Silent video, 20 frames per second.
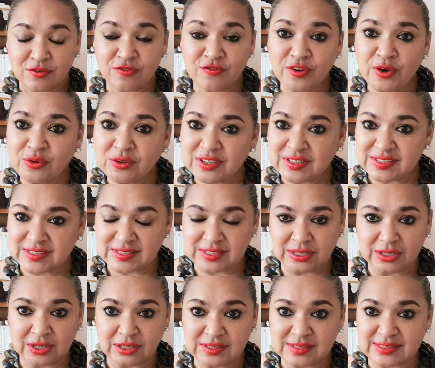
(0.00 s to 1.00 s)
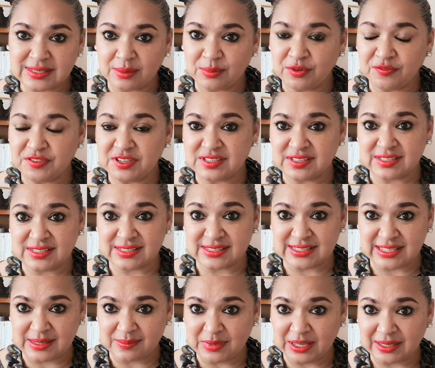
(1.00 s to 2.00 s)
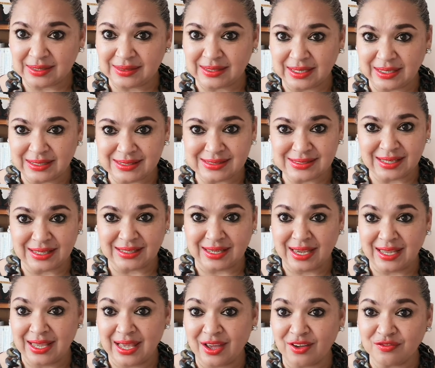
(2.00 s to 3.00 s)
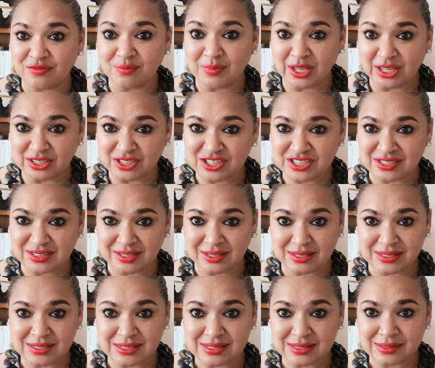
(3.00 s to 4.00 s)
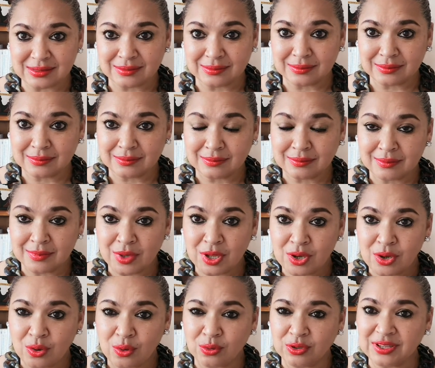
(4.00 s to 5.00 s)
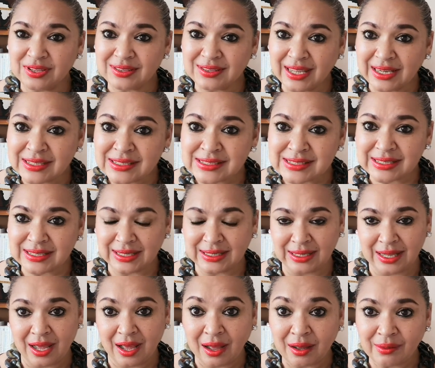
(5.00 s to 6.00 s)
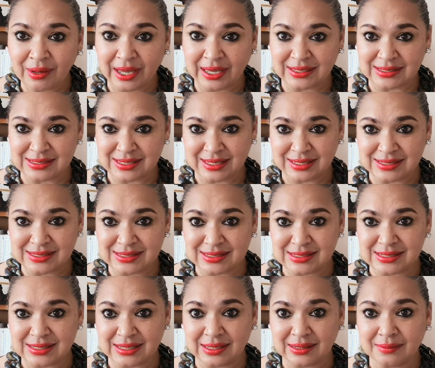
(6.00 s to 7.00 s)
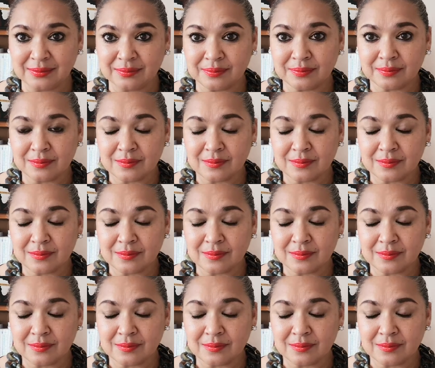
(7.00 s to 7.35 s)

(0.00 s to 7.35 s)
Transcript: focusing on some of the systemic things that I have mentioned, authentic in our identity.